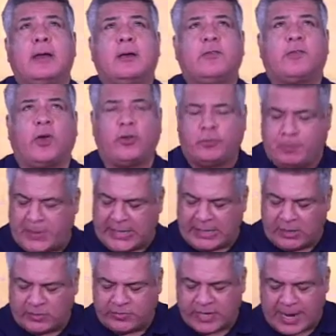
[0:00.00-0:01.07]
1
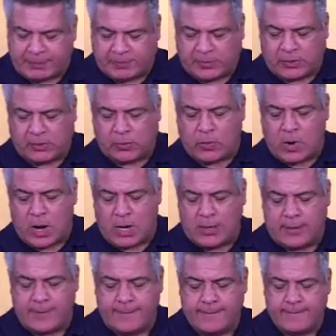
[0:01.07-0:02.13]
Peter chapter
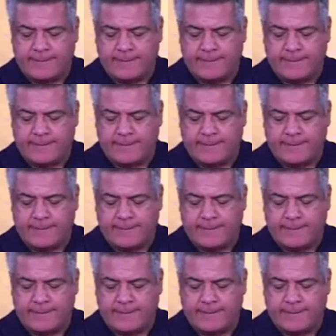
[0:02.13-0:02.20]
1,